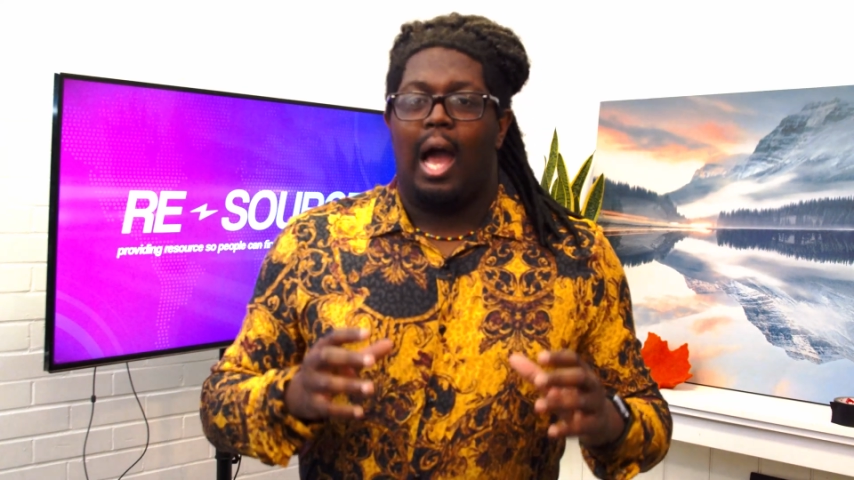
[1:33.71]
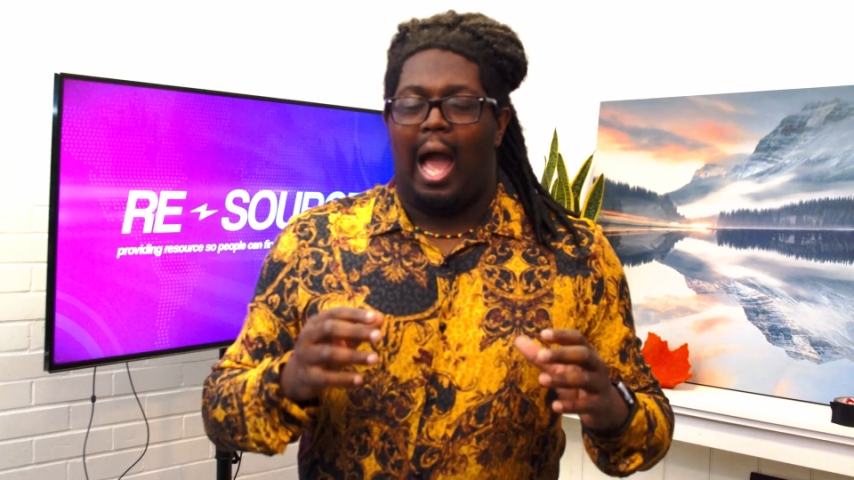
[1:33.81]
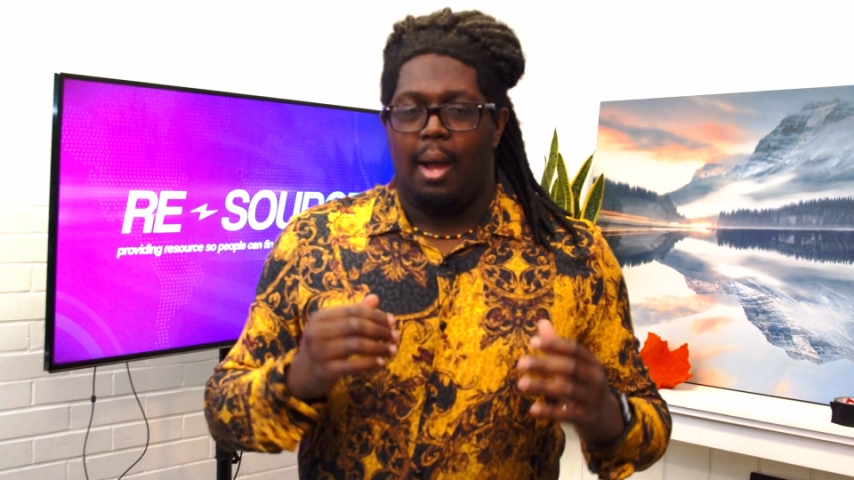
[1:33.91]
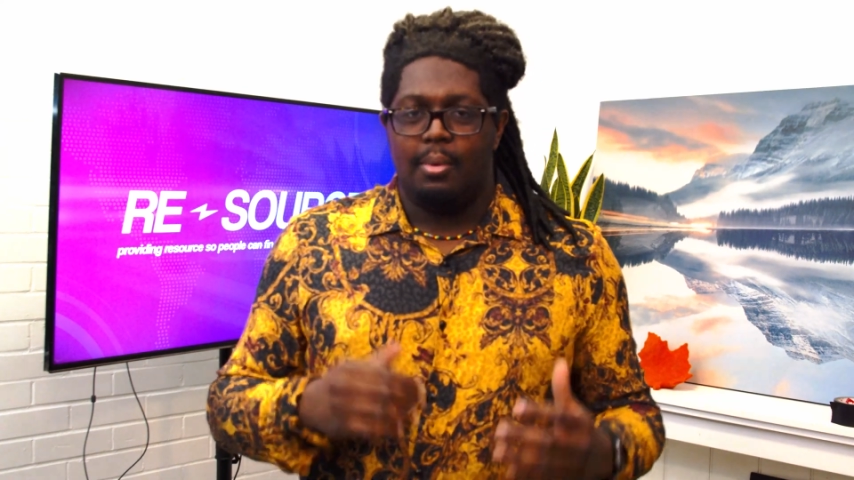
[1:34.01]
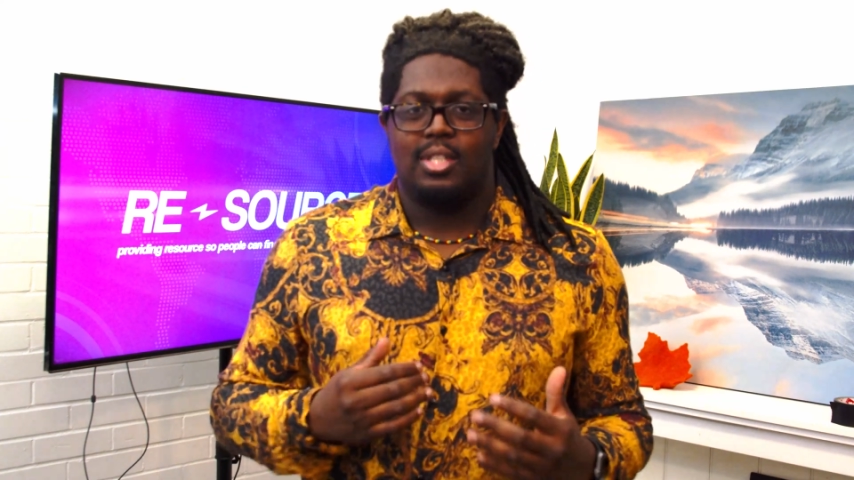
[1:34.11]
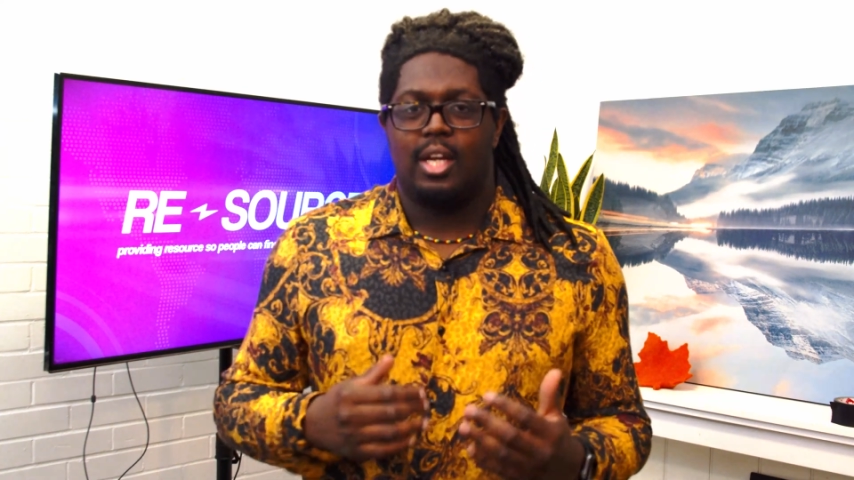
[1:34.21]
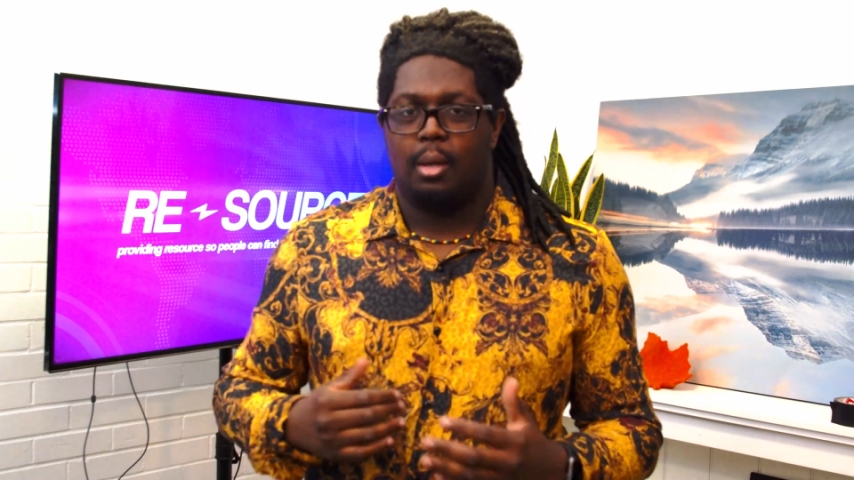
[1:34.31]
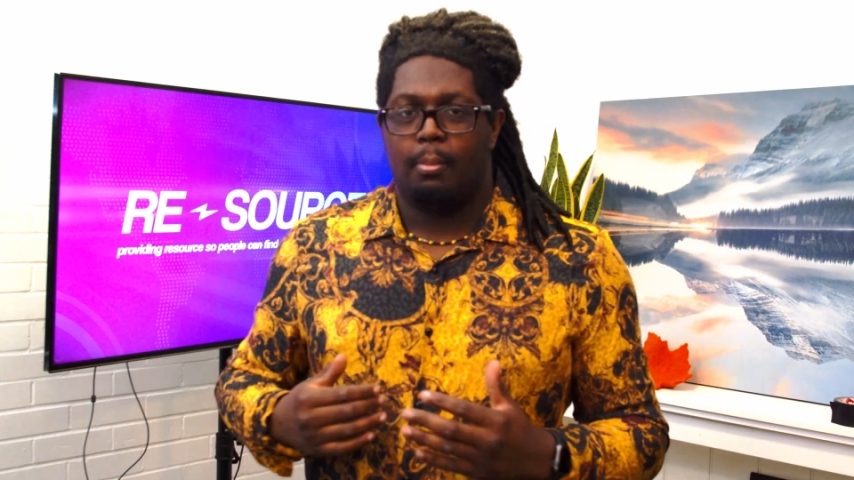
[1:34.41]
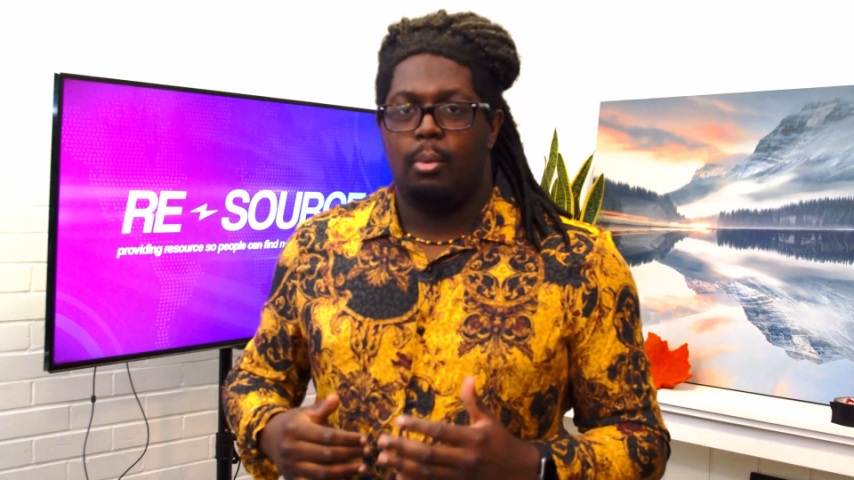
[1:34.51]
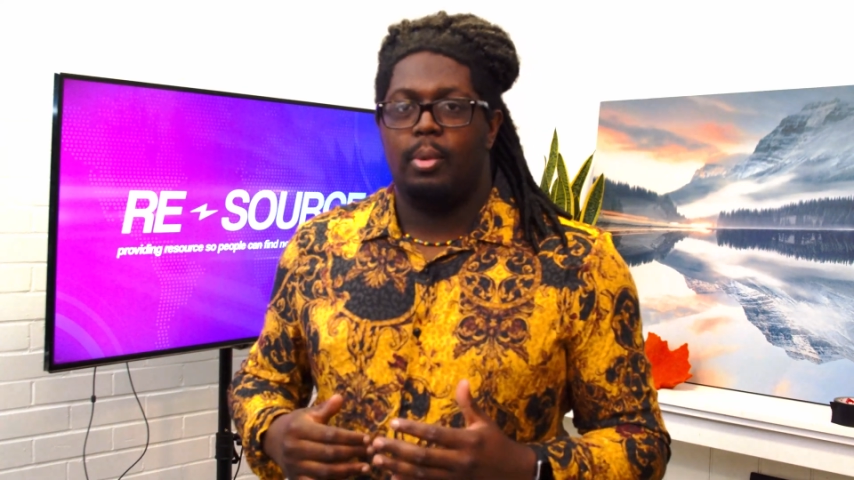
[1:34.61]
I would take a
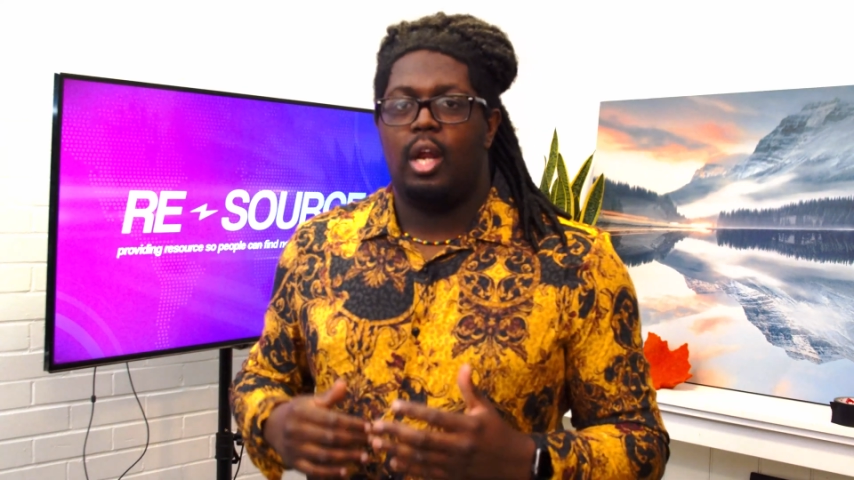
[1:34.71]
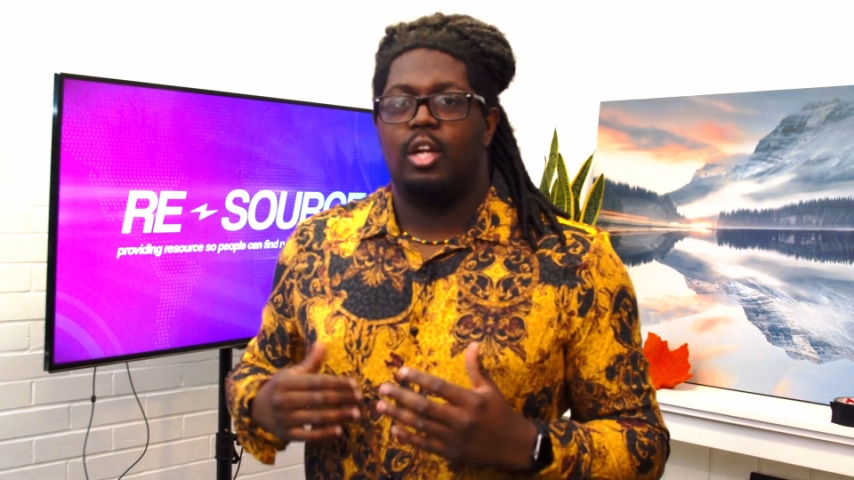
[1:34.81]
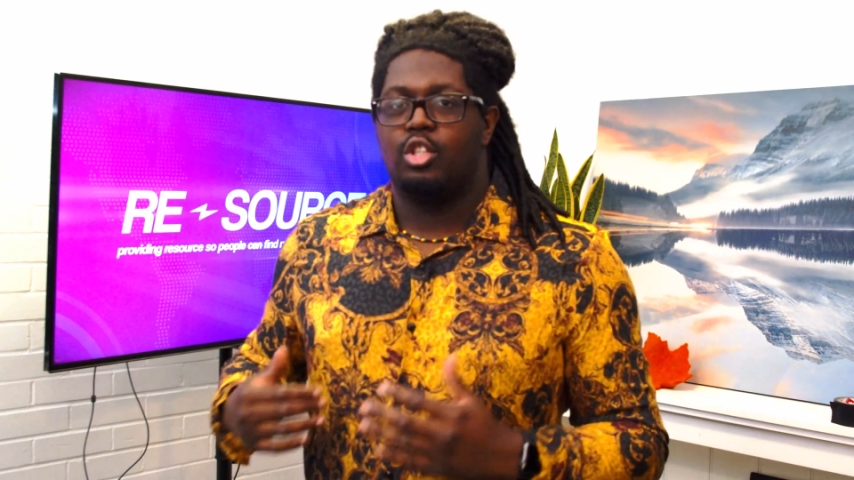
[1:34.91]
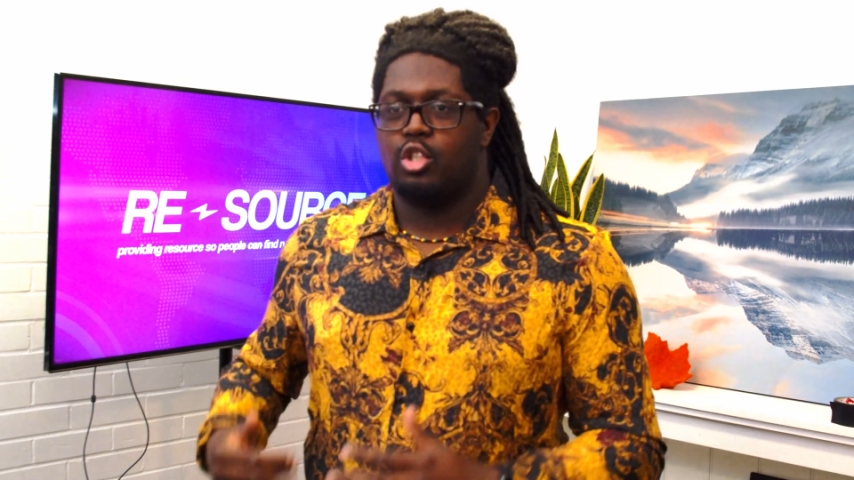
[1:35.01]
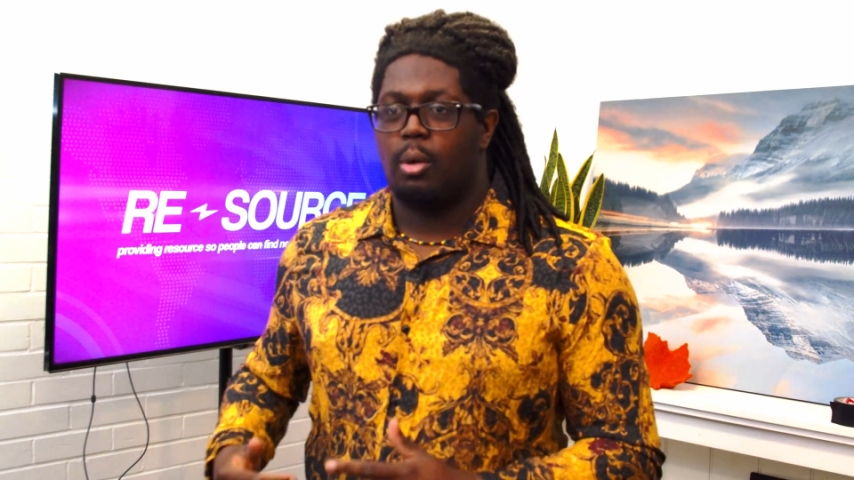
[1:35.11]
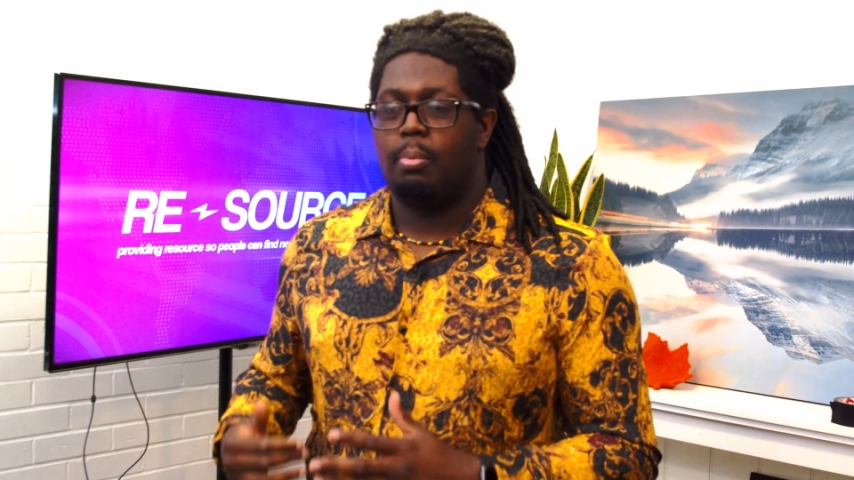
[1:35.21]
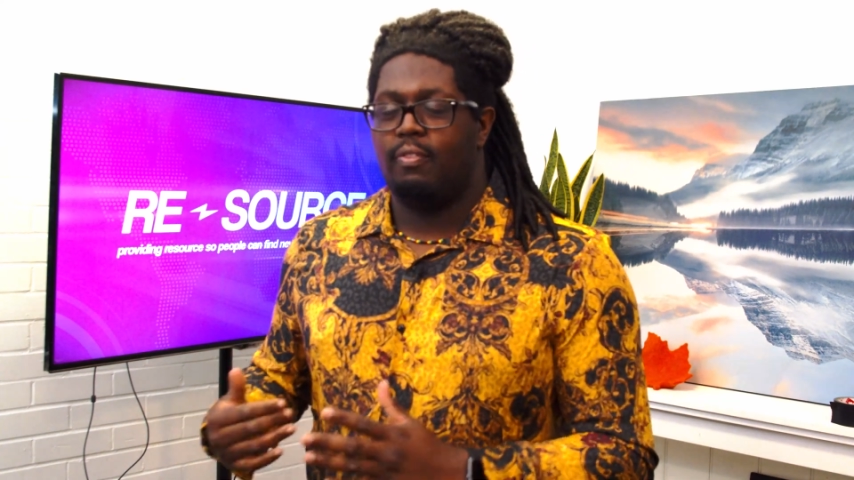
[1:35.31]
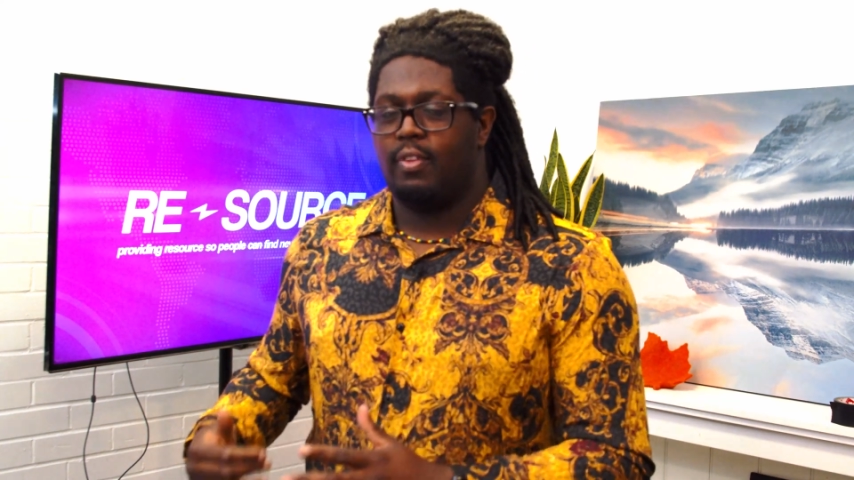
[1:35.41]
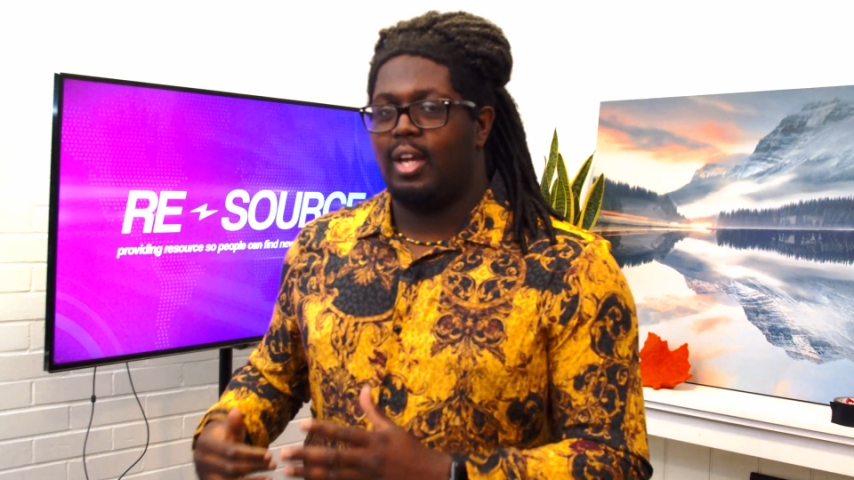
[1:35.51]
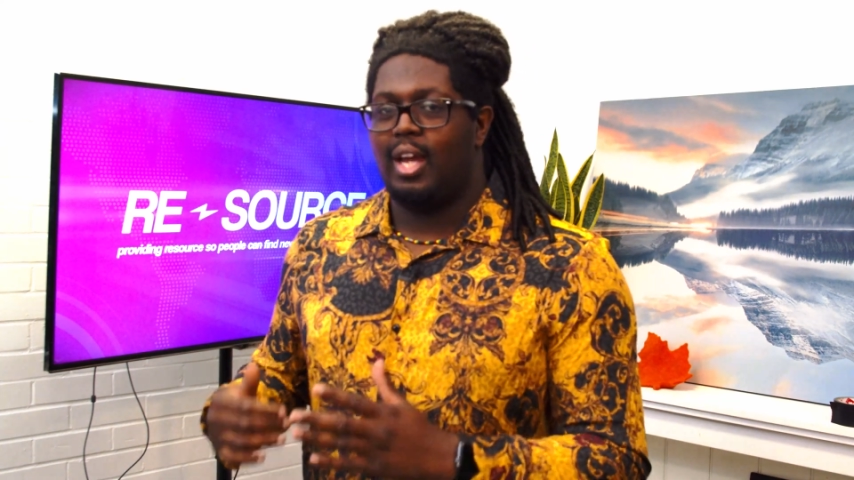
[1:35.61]
moment and stop
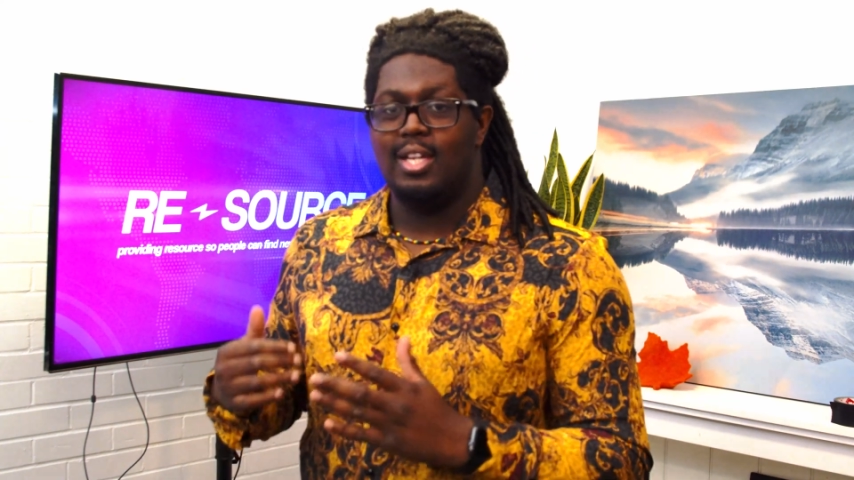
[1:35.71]
and think,